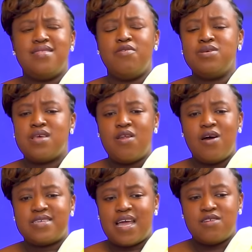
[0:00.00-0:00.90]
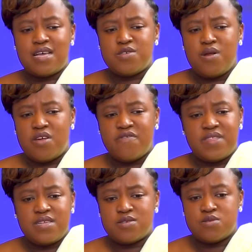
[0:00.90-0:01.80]
There was a lot. I saw a lot of
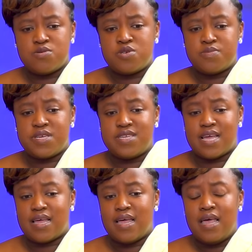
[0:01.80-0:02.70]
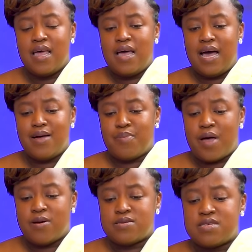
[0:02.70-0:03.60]
things on social media
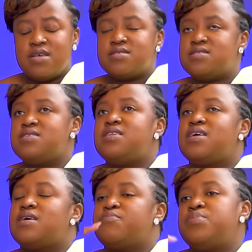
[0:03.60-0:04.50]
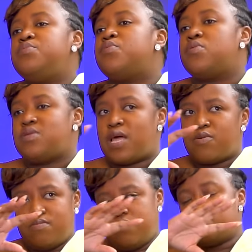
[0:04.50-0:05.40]
about sending people, like,
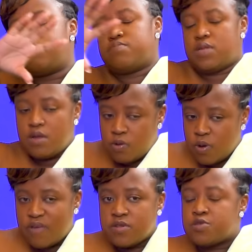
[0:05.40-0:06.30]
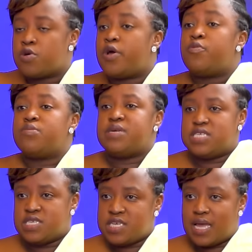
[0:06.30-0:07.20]
whoever's cooking will be
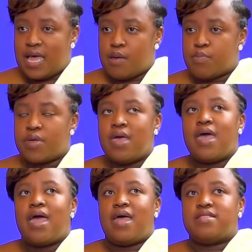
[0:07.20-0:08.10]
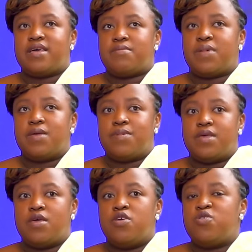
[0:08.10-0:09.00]
dishing up, and then
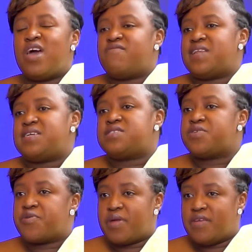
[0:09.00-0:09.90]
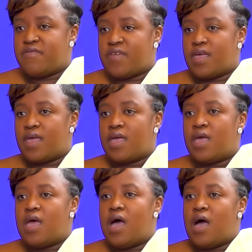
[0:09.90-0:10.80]
maybe you have less gravy
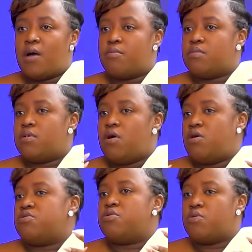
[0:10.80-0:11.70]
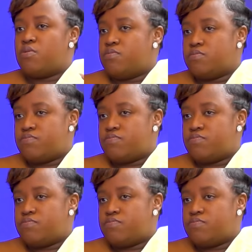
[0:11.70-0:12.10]
on your